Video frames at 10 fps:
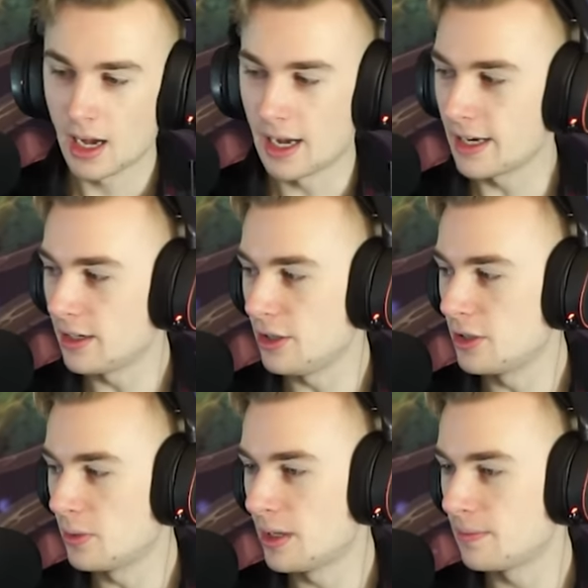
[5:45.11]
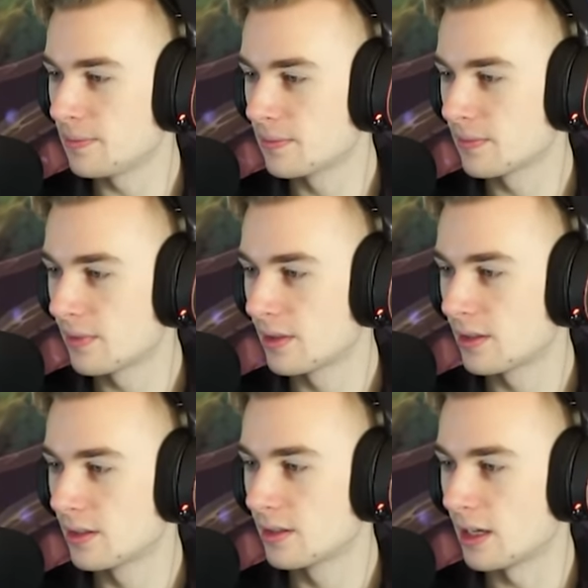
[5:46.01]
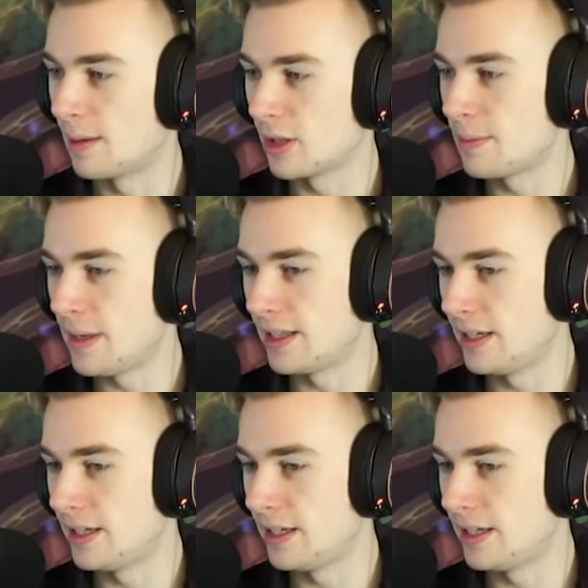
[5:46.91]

I can... You know what? I'm going to let Balin